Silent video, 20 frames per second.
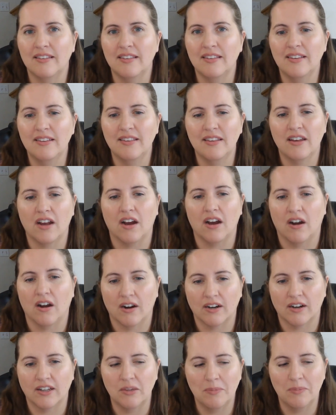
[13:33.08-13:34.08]
this is an
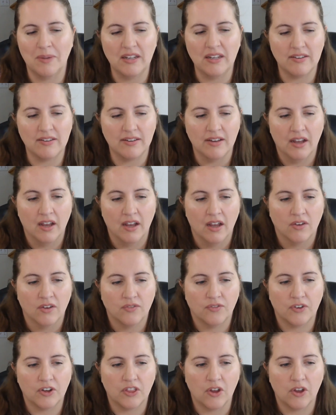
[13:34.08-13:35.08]
argument
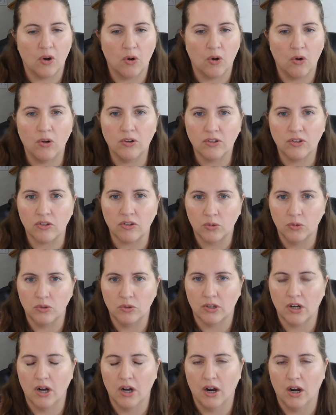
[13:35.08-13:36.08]
for the old
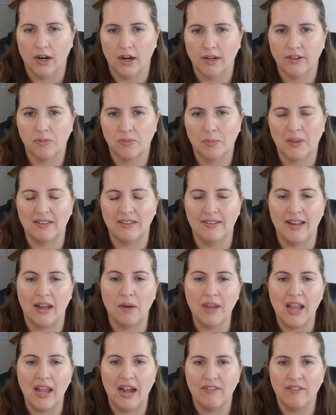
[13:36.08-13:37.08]
school cards because
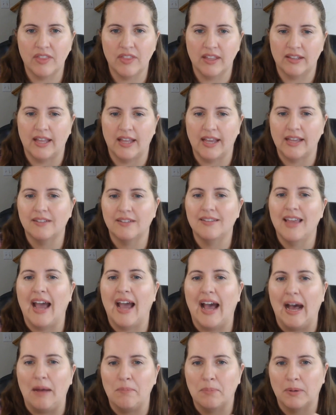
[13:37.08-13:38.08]
now we have the like
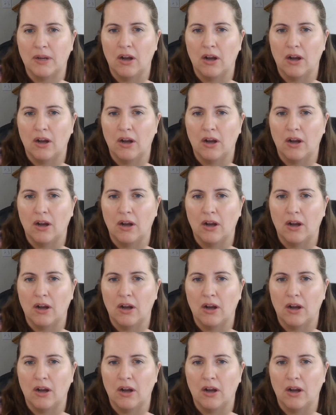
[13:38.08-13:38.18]
tap